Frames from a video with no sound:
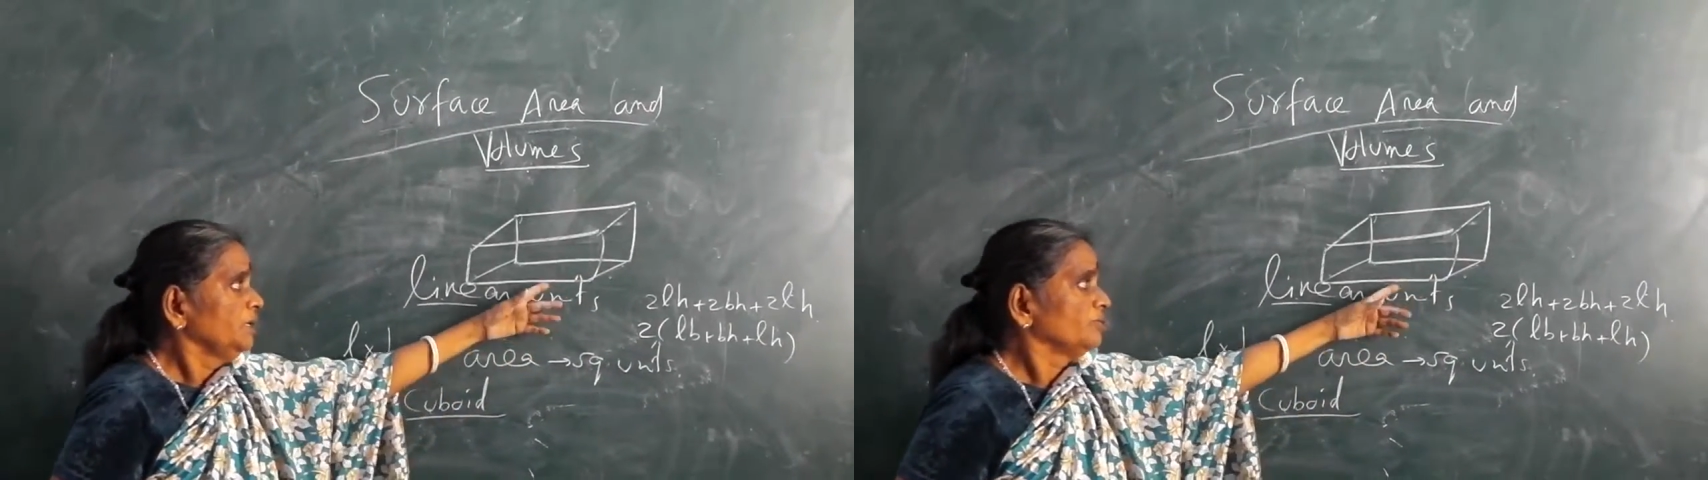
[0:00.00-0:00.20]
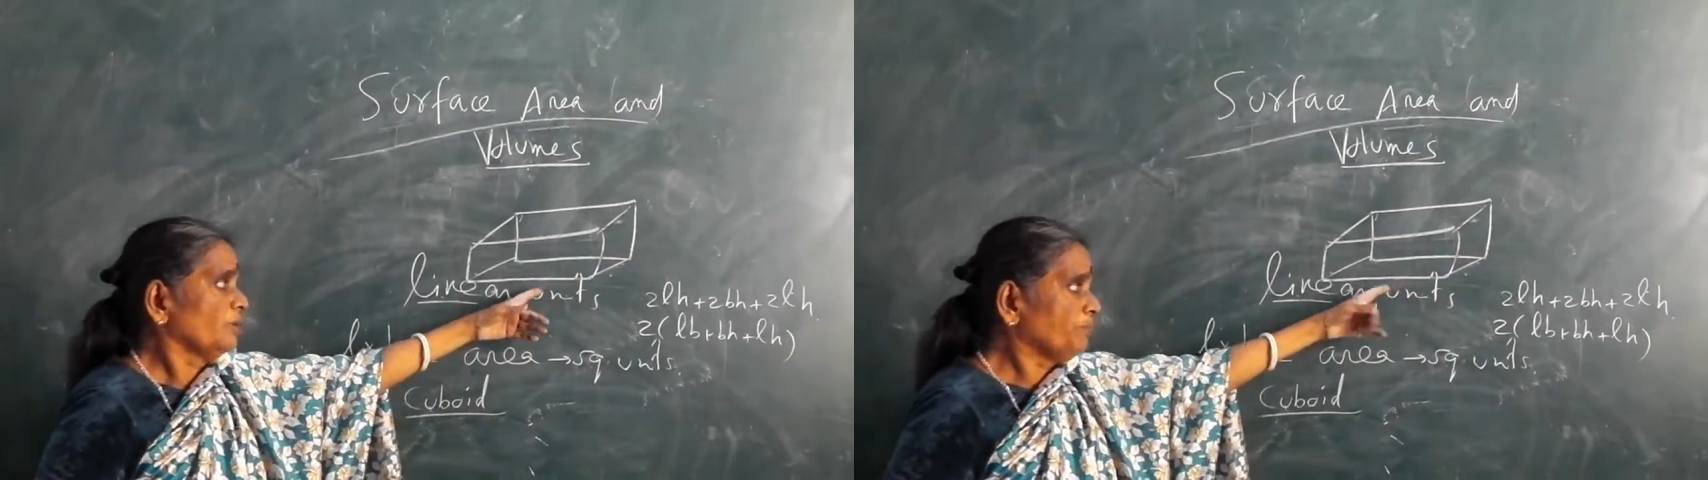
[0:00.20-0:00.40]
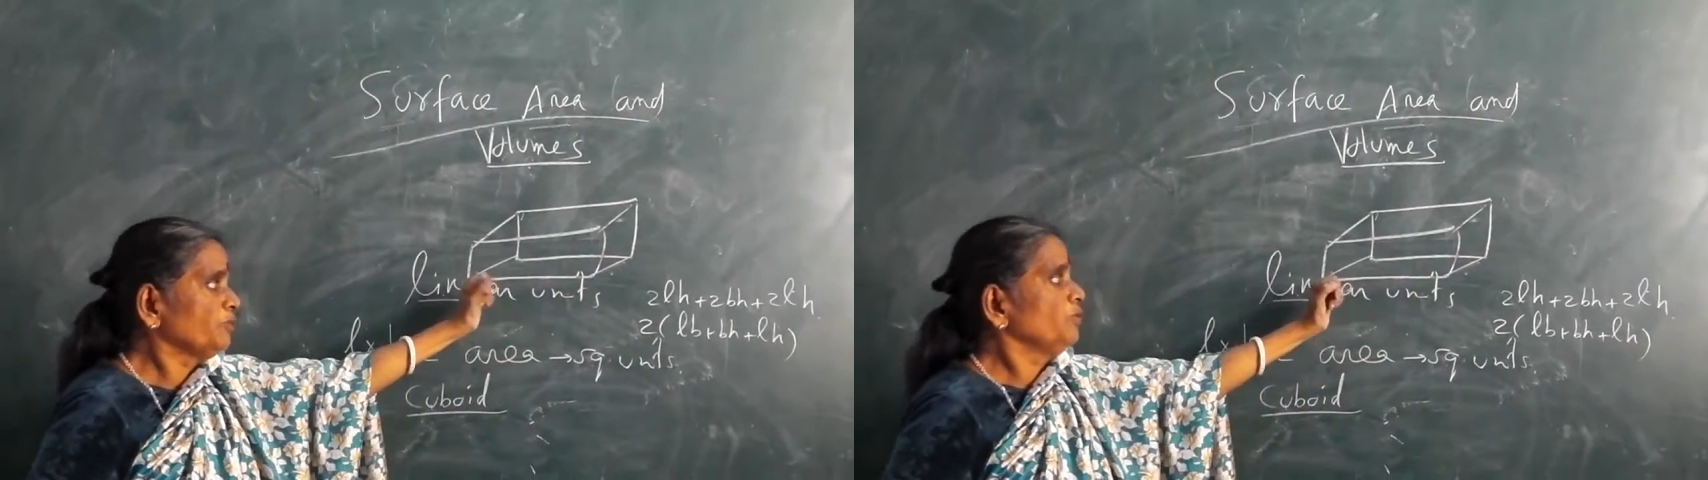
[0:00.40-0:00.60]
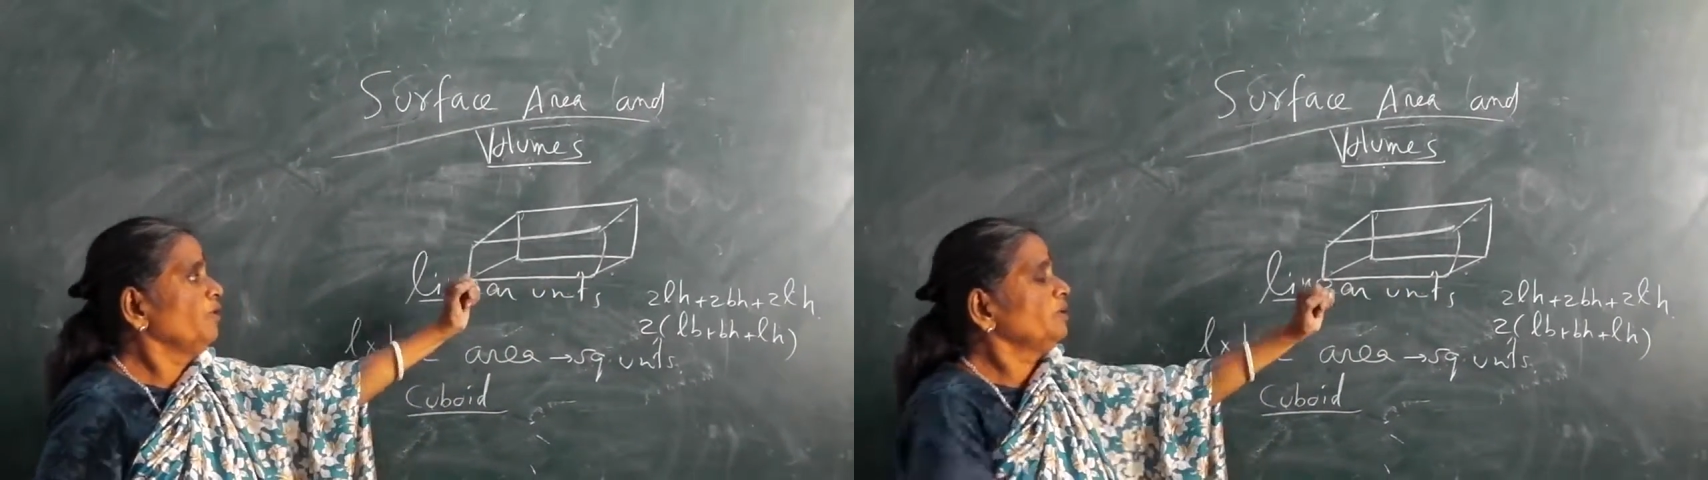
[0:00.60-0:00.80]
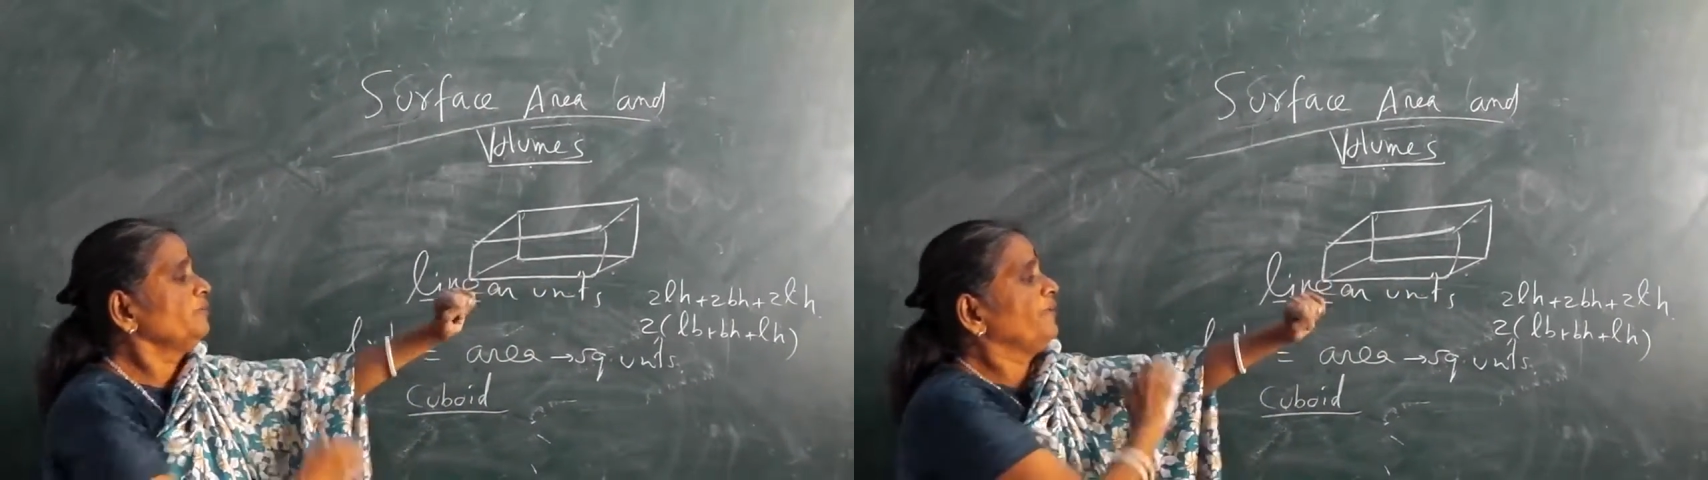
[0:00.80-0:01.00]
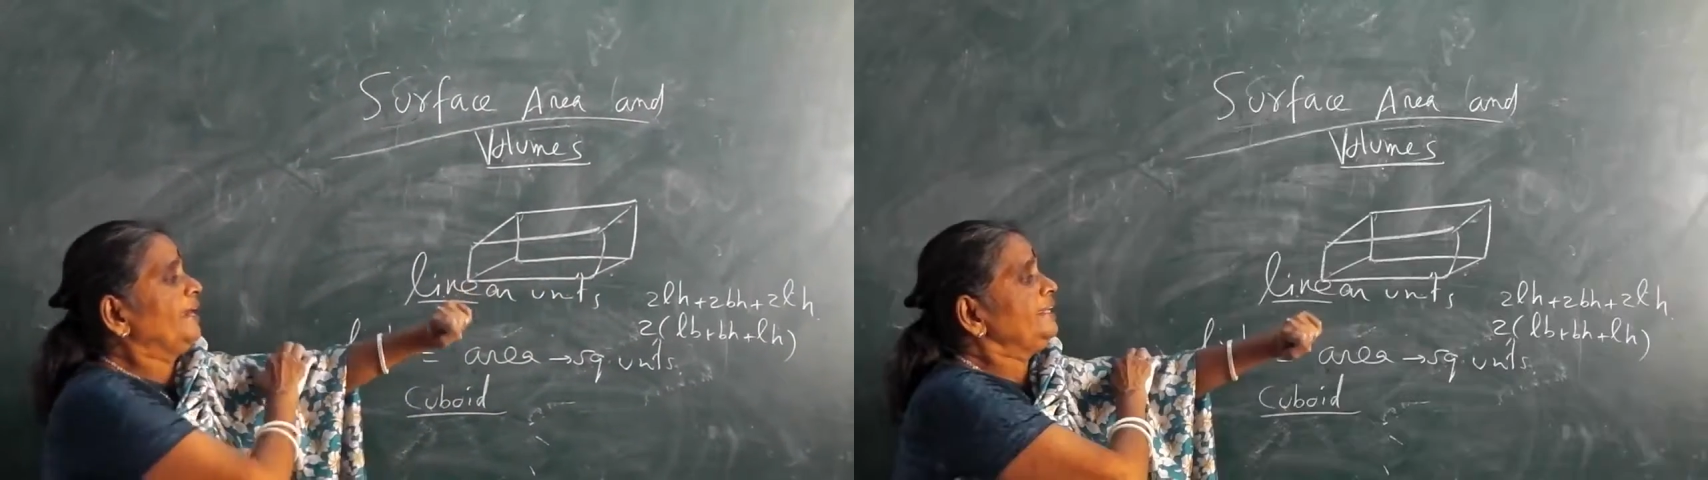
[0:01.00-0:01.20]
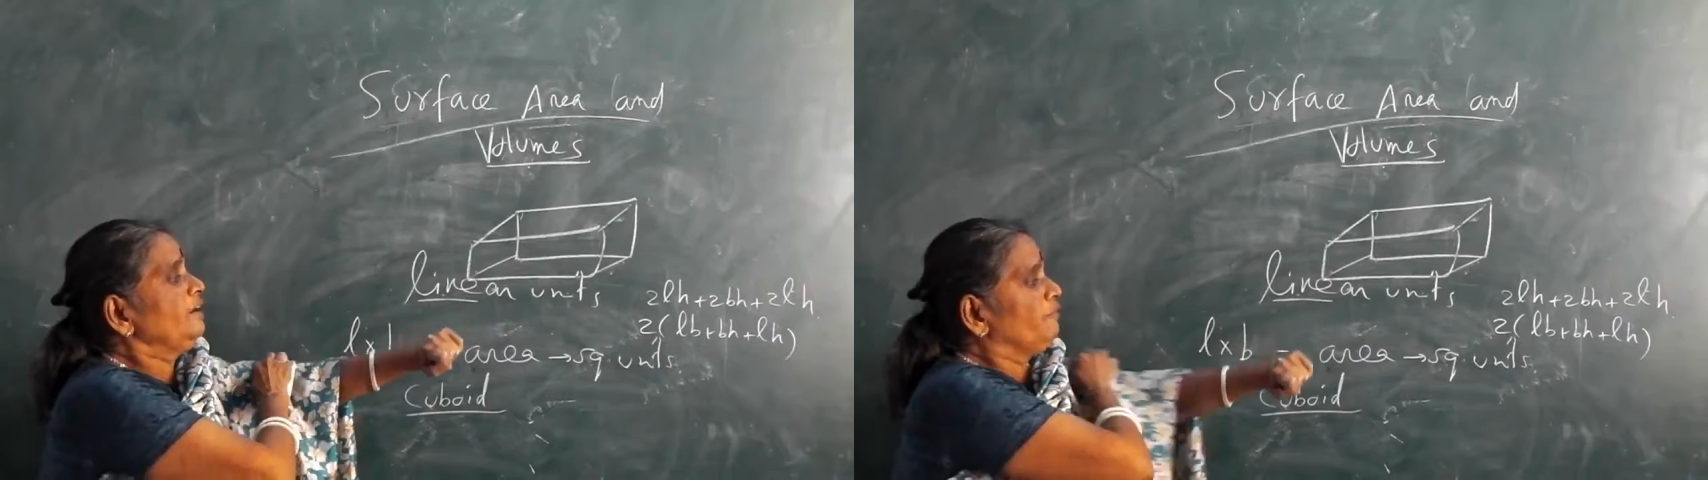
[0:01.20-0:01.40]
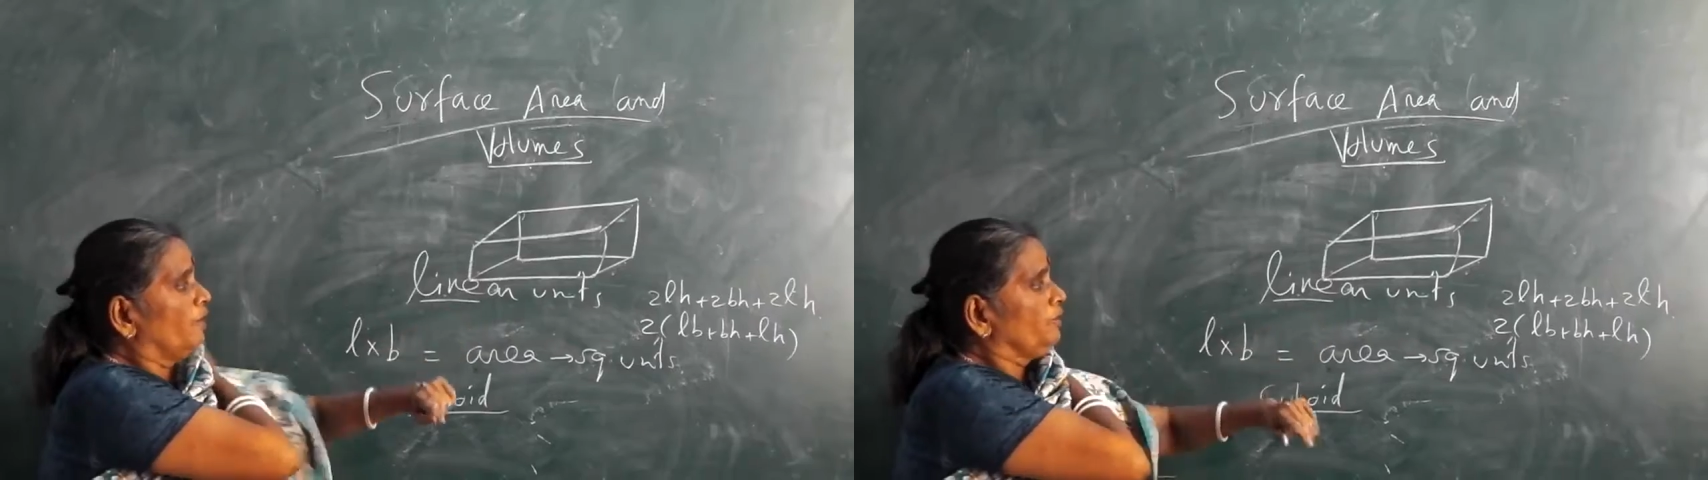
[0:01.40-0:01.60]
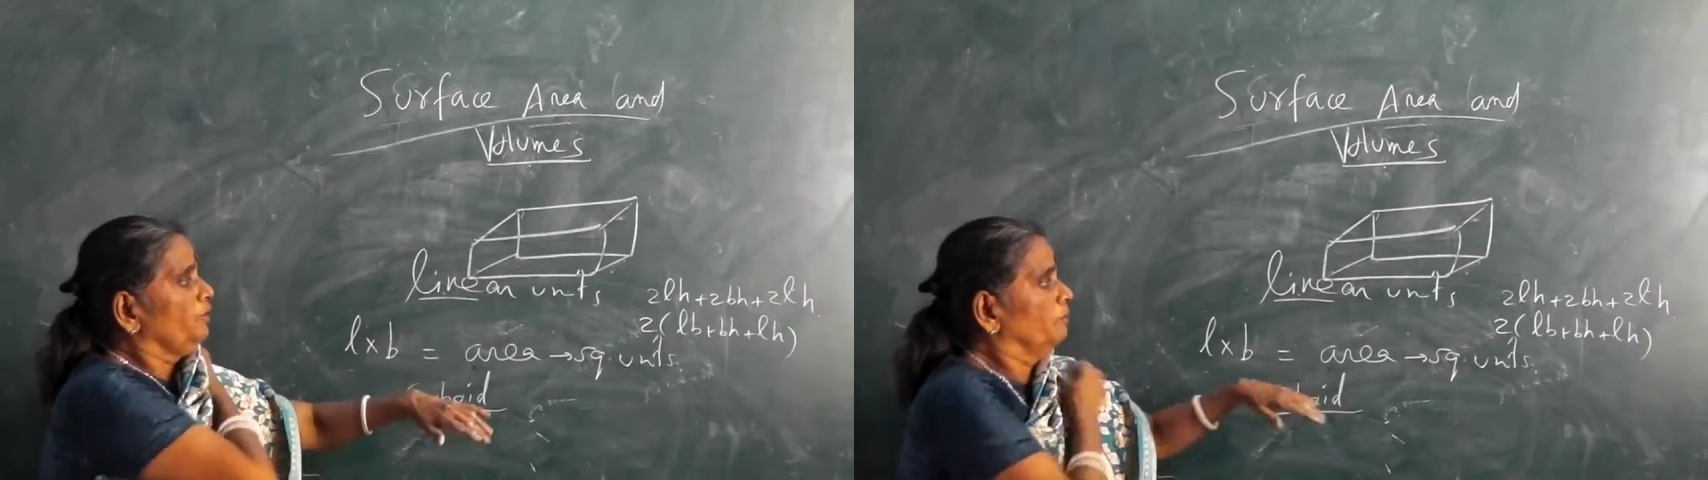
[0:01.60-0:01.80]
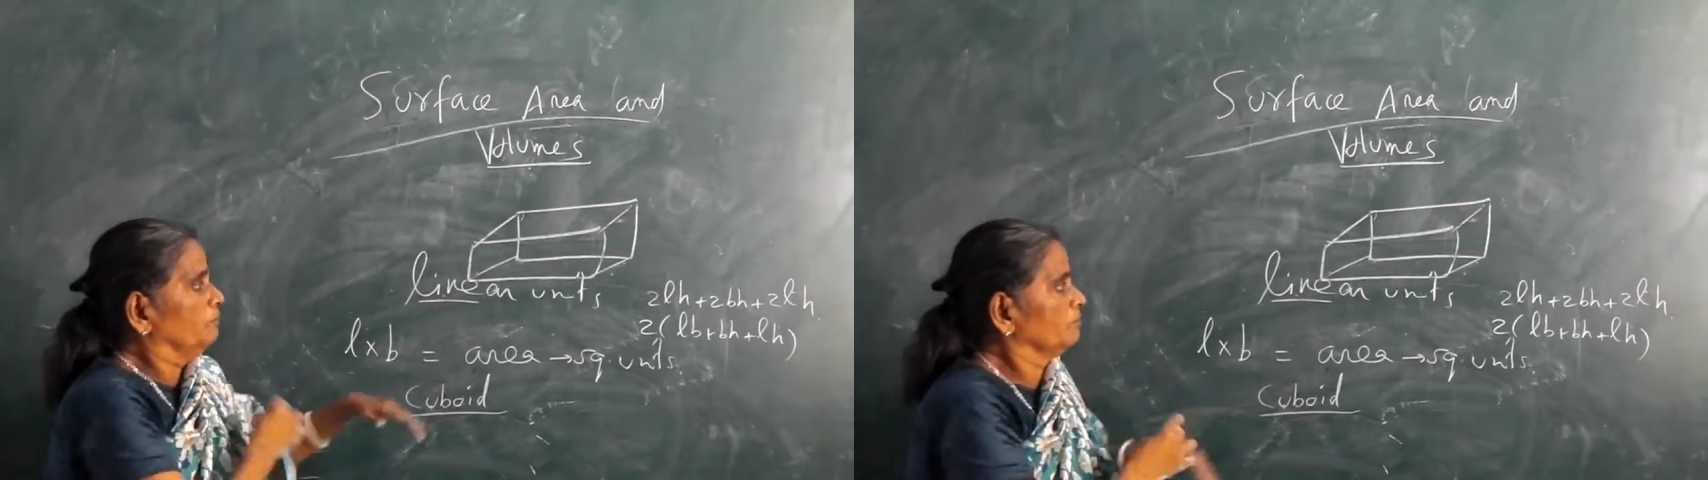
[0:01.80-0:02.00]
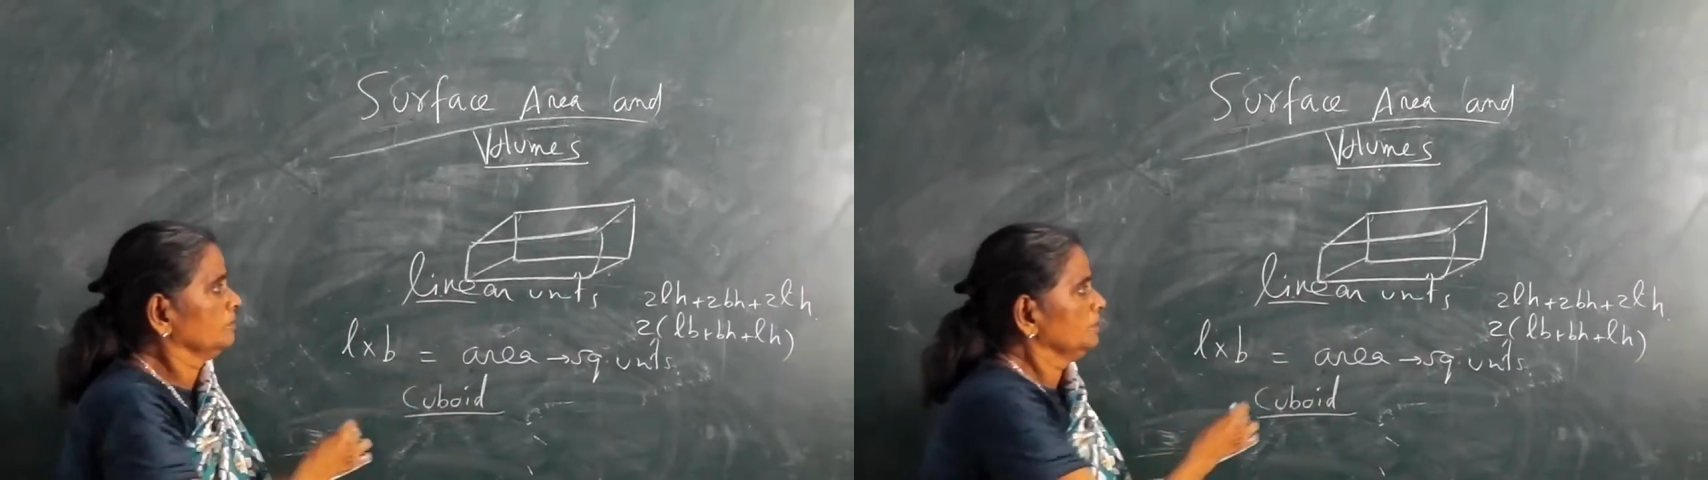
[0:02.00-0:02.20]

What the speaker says: Suppose you want to find the volume.